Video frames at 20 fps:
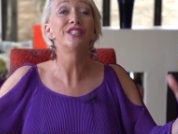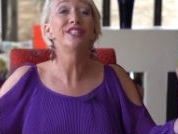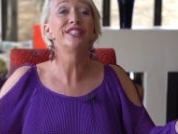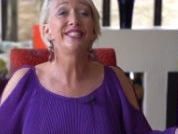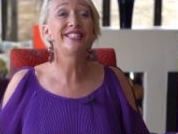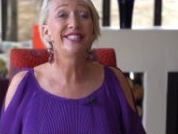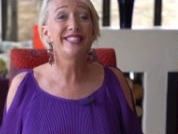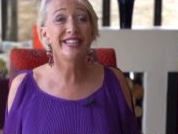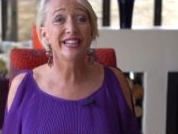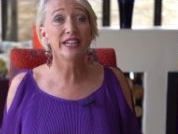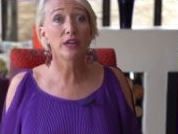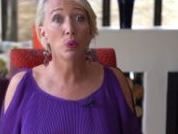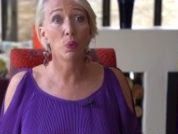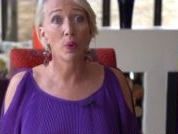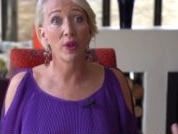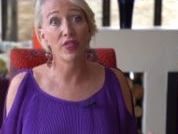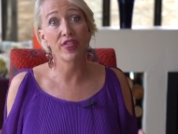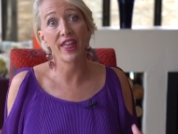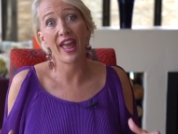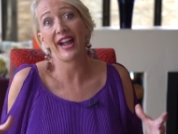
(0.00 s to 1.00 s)
to deal
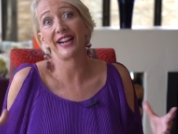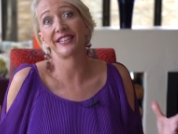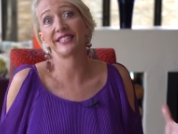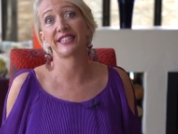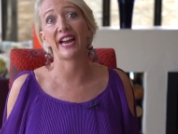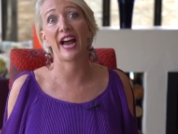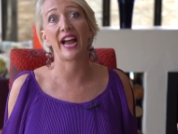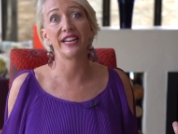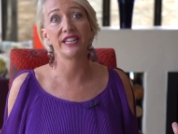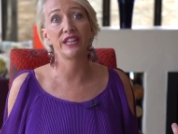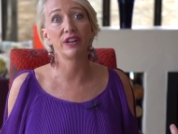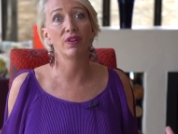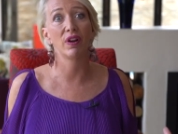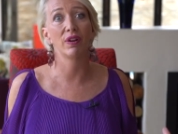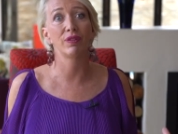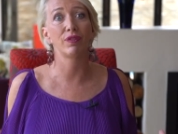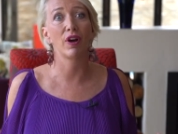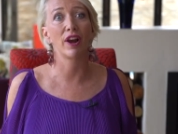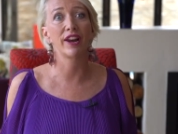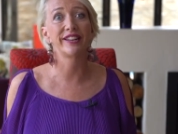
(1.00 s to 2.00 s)
with the anxiety
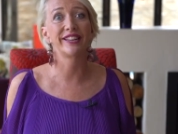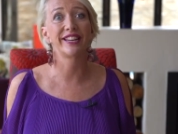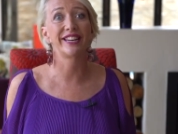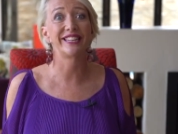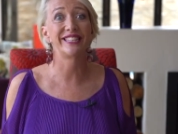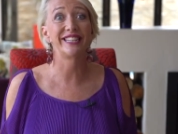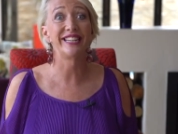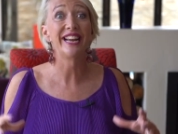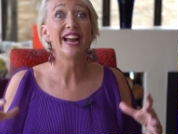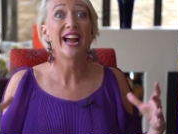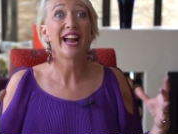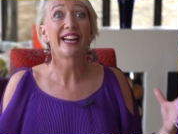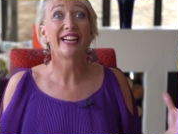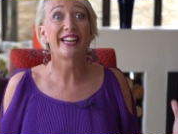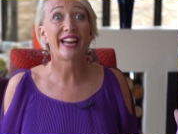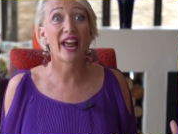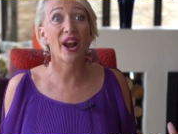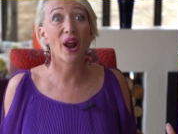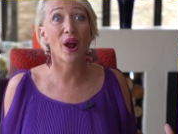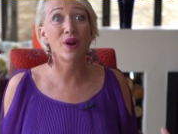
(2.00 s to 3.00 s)
around volatility,
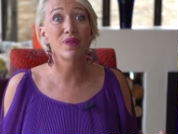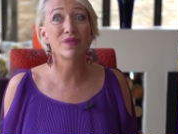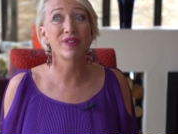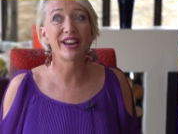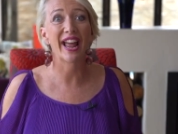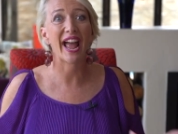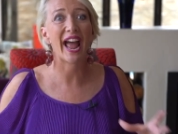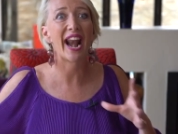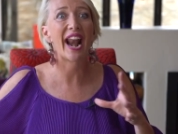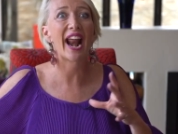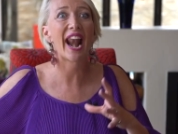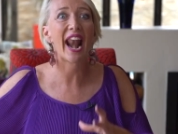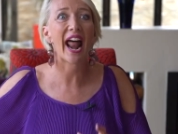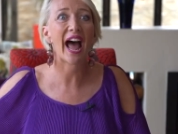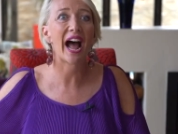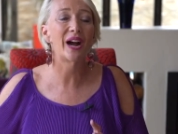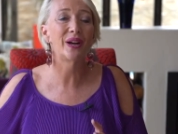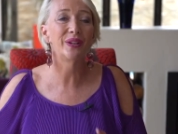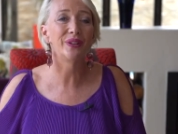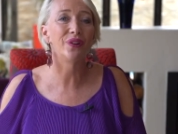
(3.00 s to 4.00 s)
get over it, and
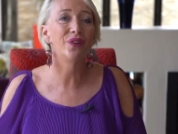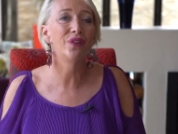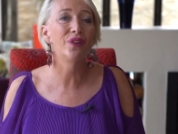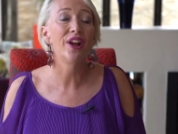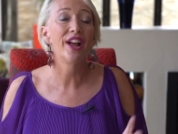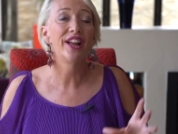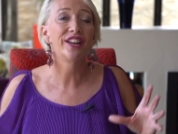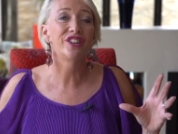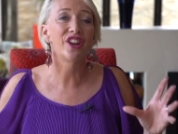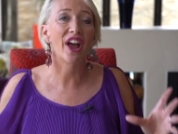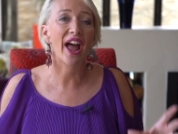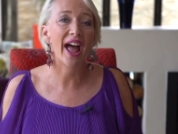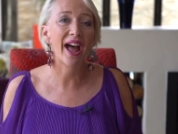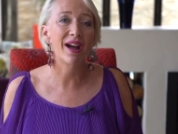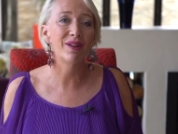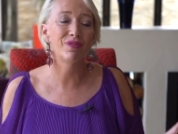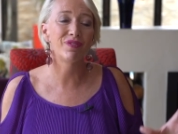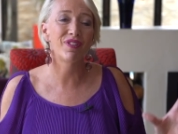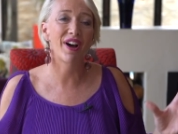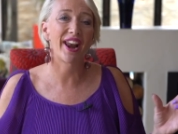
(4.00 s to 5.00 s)
allow you to
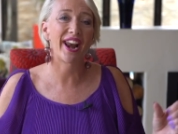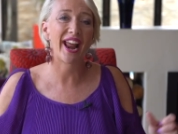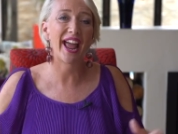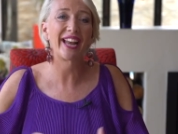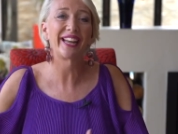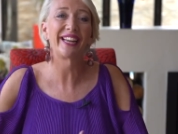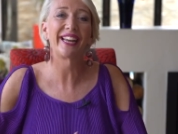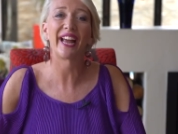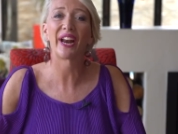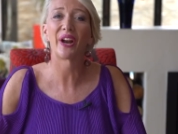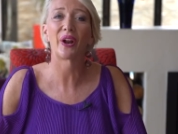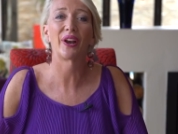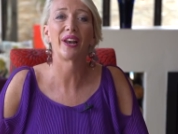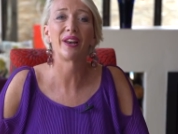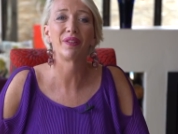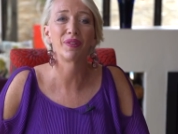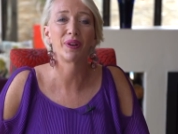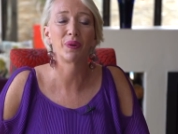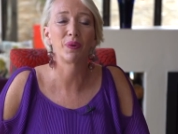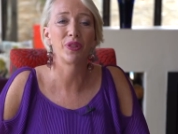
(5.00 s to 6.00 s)
have fun and get
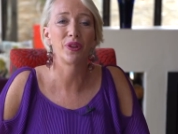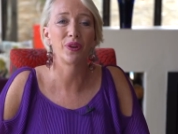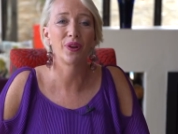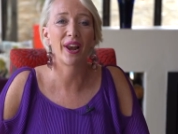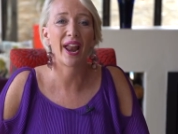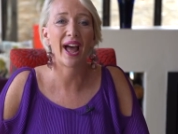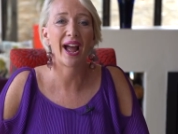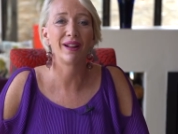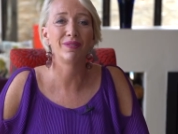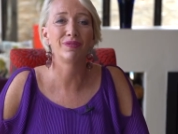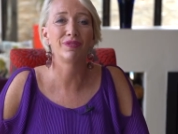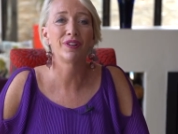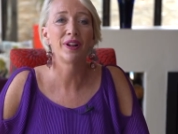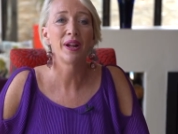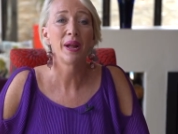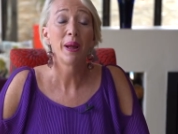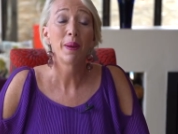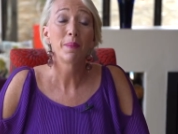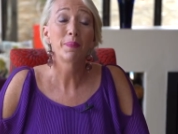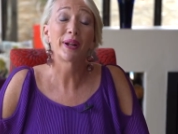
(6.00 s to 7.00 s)
on living with your life?
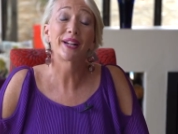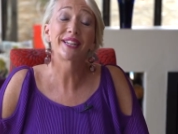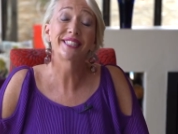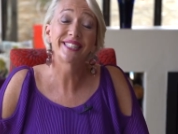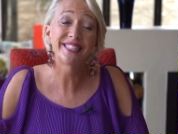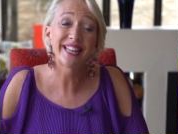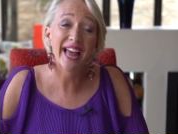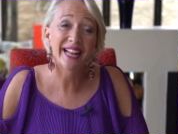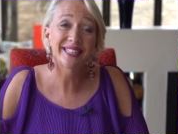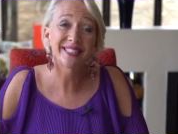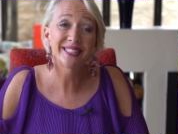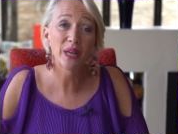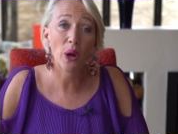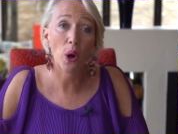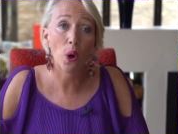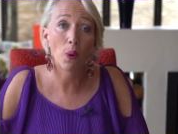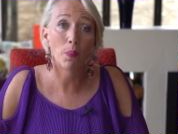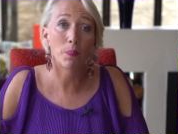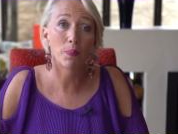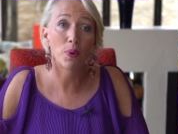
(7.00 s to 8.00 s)
Because that's the whole